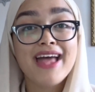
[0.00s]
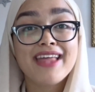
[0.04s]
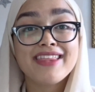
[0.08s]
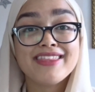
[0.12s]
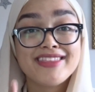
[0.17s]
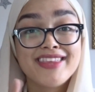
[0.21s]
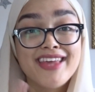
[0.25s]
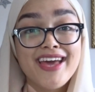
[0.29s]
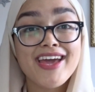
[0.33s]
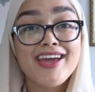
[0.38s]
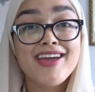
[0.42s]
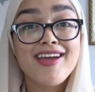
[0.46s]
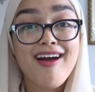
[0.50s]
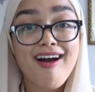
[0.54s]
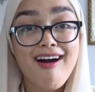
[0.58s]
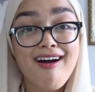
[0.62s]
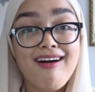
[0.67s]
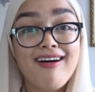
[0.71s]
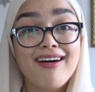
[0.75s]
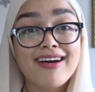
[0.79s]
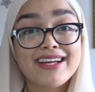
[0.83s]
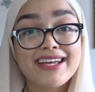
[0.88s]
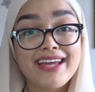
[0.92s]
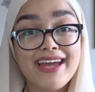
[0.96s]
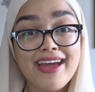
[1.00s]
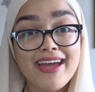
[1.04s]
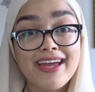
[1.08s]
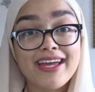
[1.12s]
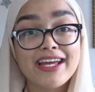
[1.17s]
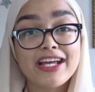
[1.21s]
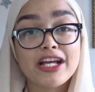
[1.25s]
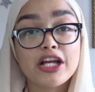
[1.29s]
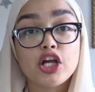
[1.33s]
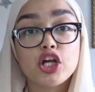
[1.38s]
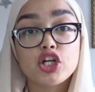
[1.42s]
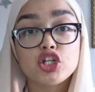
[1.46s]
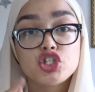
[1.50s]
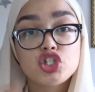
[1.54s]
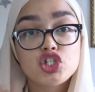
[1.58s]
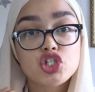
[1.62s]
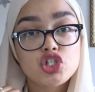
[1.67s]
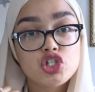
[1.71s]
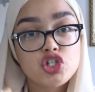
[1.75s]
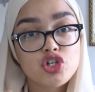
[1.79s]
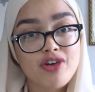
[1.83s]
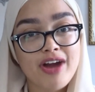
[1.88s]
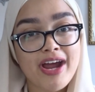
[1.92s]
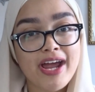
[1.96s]
they are getting
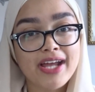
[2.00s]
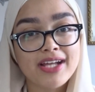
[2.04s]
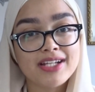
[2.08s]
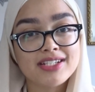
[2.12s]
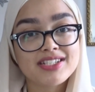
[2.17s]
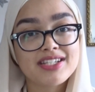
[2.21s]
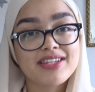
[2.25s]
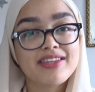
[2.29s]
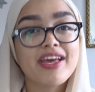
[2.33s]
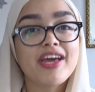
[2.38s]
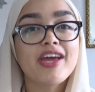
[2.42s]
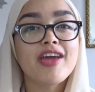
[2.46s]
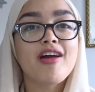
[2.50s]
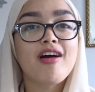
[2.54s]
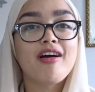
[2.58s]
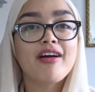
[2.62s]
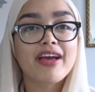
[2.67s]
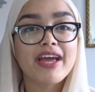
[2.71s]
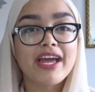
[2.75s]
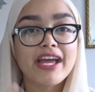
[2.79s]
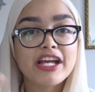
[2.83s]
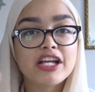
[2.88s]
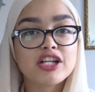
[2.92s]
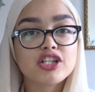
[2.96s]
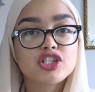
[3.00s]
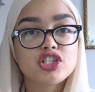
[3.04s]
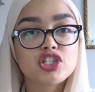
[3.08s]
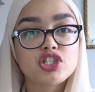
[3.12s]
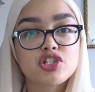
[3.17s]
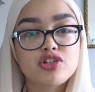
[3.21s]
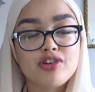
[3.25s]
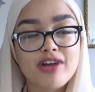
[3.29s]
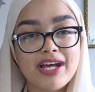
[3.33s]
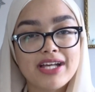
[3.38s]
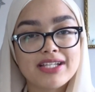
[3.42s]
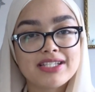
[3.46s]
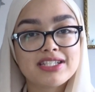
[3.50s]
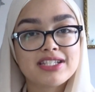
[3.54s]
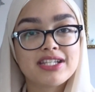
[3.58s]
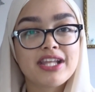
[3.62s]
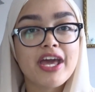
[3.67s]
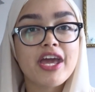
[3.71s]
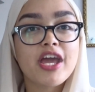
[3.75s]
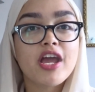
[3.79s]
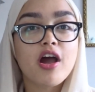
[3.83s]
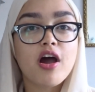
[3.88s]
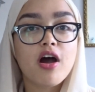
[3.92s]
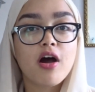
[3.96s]
strained, they are getting stressed,
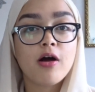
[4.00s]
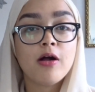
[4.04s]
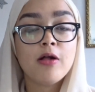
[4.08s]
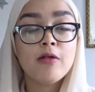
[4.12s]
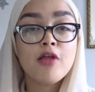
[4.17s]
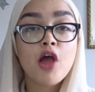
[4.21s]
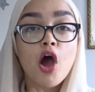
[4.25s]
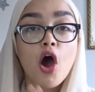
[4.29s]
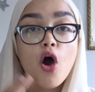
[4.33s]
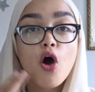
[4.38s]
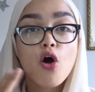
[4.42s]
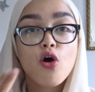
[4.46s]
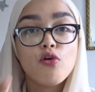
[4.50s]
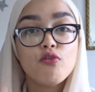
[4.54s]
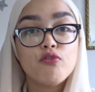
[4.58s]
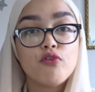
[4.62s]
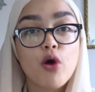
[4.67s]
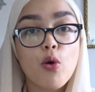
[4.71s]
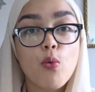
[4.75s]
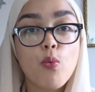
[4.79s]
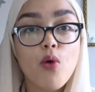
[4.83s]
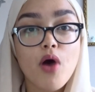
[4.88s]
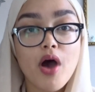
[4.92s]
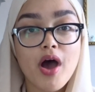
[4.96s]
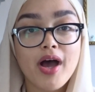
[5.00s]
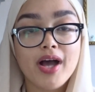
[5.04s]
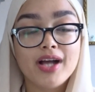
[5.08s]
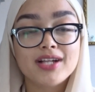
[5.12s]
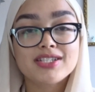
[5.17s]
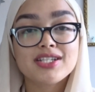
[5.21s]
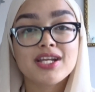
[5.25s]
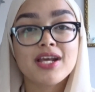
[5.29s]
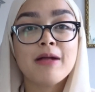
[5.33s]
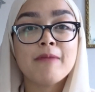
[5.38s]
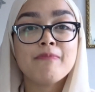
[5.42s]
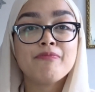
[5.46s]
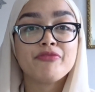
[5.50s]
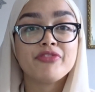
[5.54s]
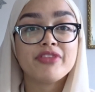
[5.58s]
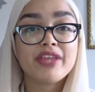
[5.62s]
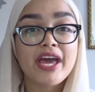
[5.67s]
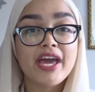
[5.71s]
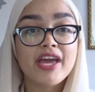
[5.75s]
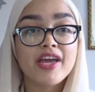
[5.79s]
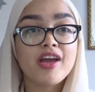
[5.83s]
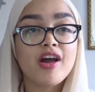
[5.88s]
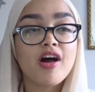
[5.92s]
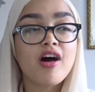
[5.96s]
they are overworked,
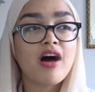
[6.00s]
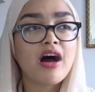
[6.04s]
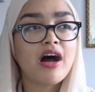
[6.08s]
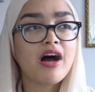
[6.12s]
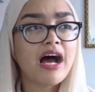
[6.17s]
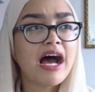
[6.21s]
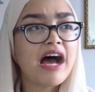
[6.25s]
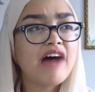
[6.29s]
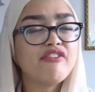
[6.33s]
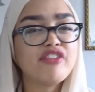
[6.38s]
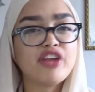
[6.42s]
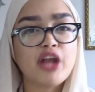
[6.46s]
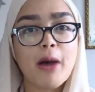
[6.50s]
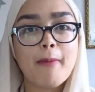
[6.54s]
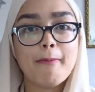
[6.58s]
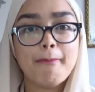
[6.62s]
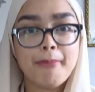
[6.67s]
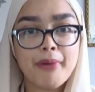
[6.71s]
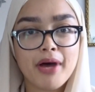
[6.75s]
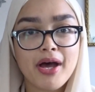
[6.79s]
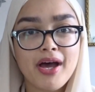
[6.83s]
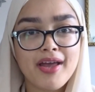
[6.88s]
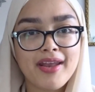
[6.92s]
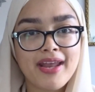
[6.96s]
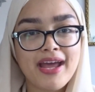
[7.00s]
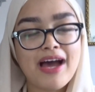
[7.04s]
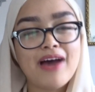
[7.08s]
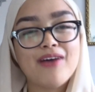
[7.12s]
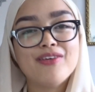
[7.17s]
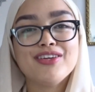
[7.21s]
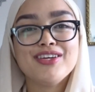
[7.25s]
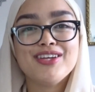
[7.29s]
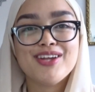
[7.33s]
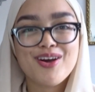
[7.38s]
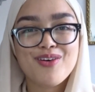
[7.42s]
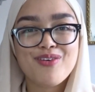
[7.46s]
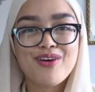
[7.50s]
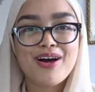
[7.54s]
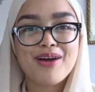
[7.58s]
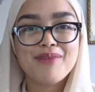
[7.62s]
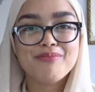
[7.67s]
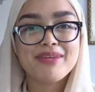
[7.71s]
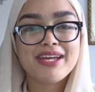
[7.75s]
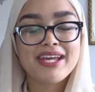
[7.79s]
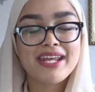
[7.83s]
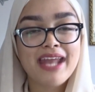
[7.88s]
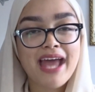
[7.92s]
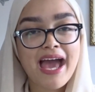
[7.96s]
they are having a burnout, you know what I
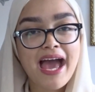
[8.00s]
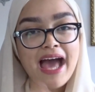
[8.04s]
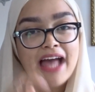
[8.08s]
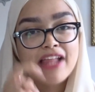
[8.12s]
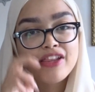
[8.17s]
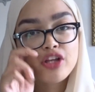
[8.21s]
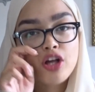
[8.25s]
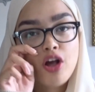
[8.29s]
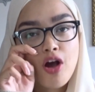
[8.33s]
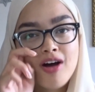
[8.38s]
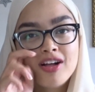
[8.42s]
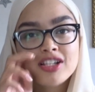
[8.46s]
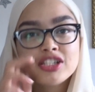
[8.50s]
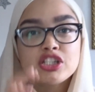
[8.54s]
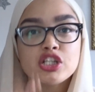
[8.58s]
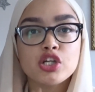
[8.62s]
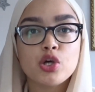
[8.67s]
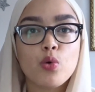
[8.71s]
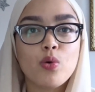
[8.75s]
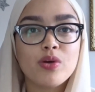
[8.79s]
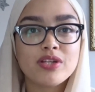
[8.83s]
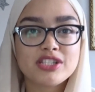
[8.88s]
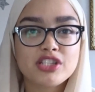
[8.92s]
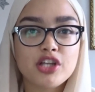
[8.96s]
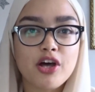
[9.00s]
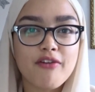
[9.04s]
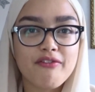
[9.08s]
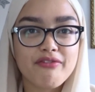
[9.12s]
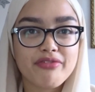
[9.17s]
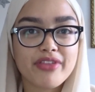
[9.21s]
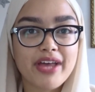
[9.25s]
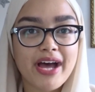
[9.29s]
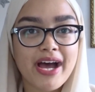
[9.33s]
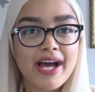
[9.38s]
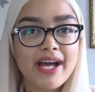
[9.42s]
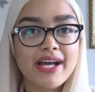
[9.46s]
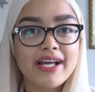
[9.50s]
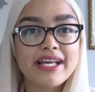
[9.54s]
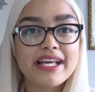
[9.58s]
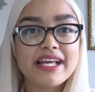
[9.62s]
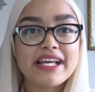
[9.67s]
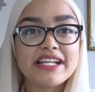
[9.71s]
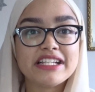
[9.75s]
mean? And the consequence of that